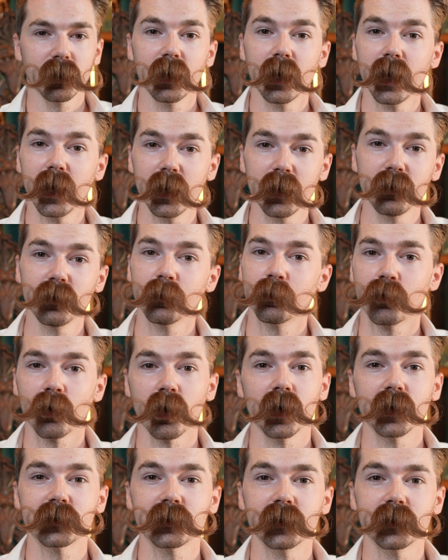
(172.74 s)
A, the
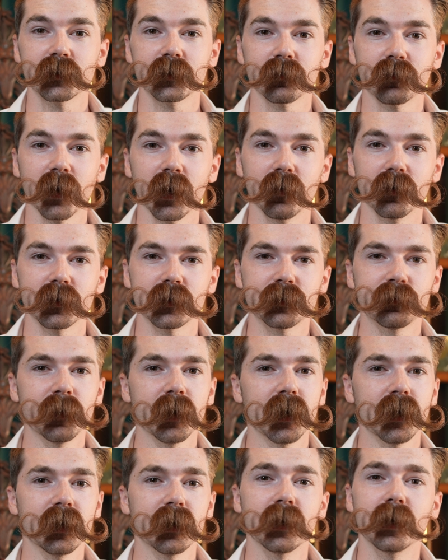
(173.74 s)
process of how it's
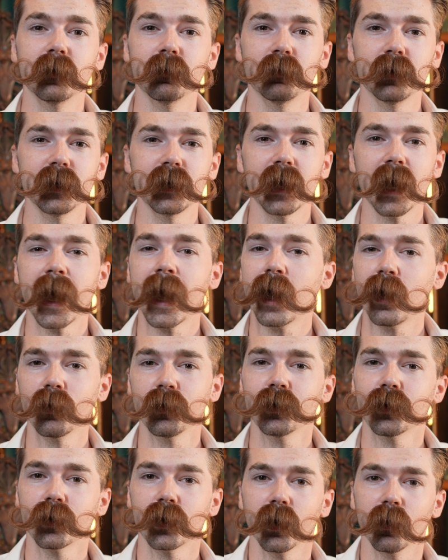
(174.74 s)
made, and B, how
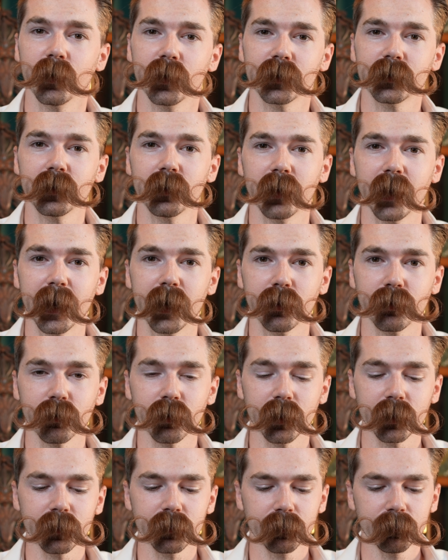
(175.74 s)
you're going to lather
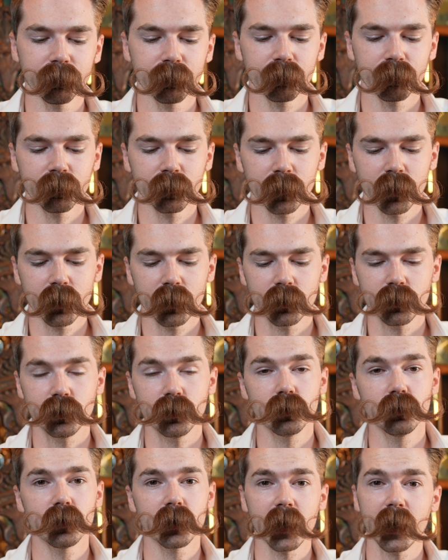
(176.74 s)
it.
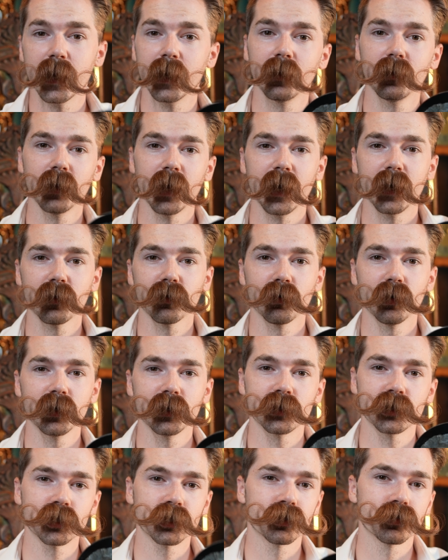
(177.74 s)
You can lather
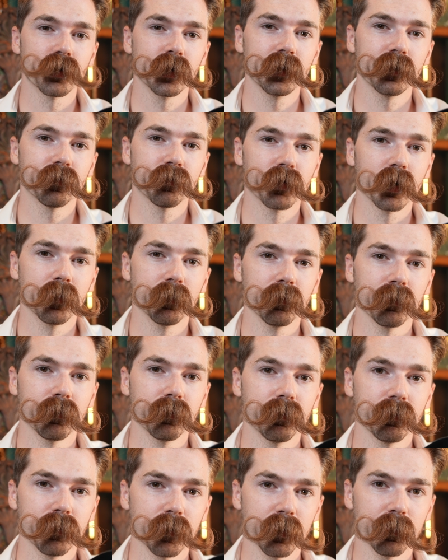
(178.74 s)
it straight from
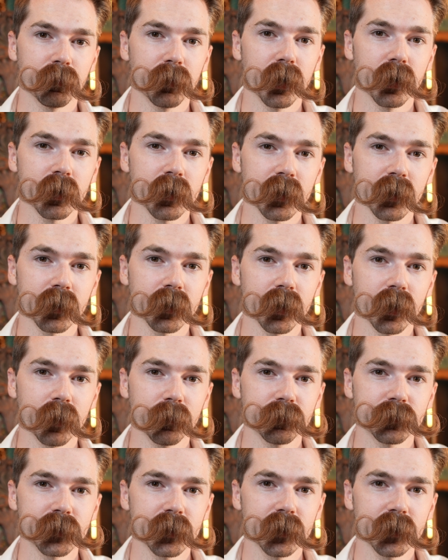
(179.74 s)
the puck it comes